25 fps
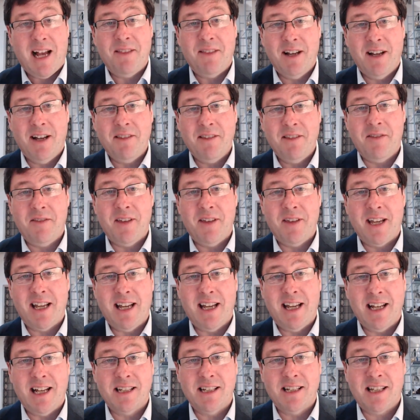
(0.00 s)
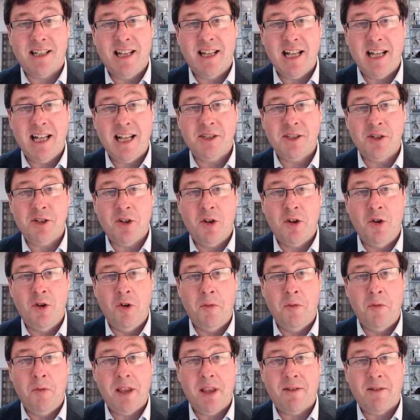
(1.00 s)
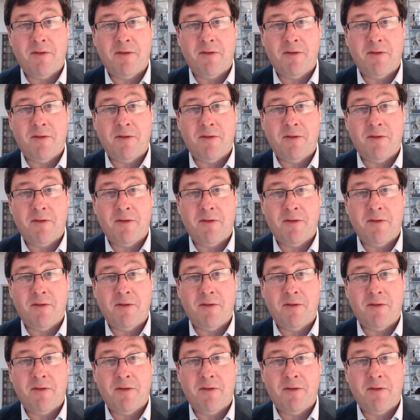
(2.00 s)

And the other thing is, guess who will be